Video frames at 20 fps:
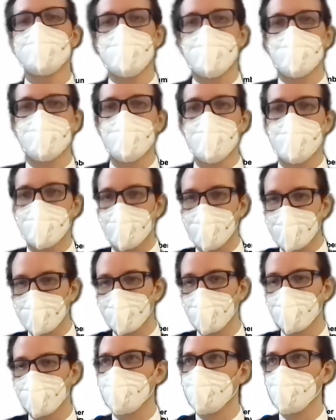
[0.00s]
Then we'll go
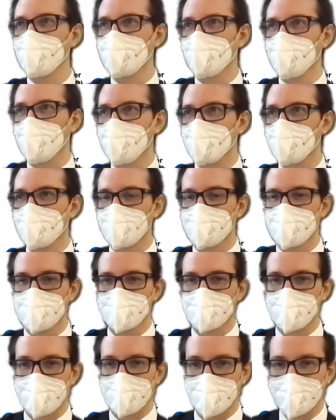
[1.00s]
to those on Zooms as
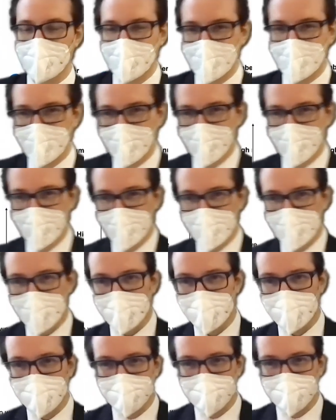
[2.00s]
well. I
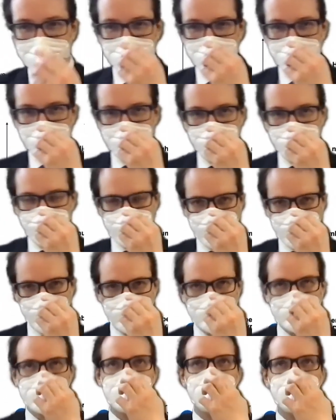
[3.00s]
think it's the same
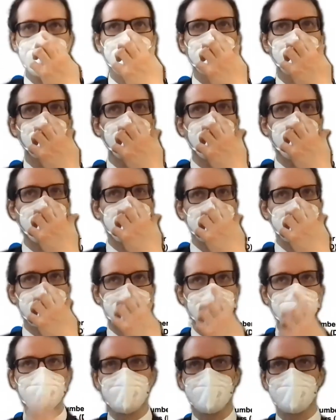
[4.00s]
idea. There were 2 things that
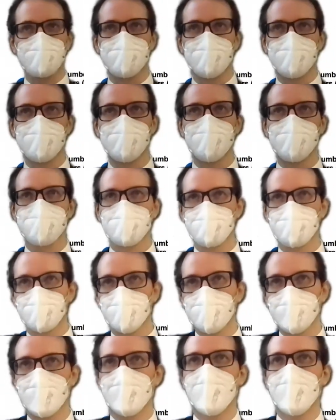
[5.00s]
you were saying here. So
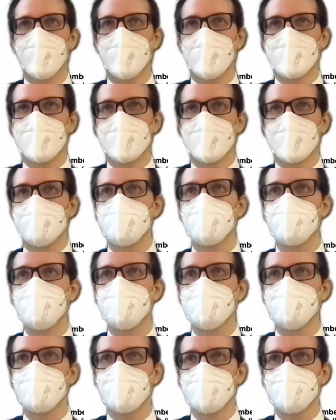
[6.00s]
please
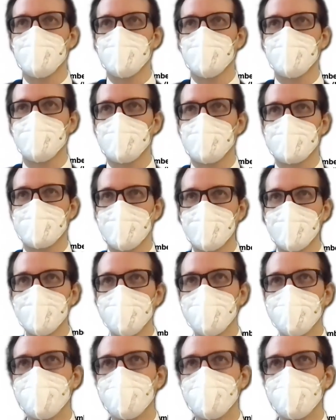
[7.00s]
repeat what you've just said.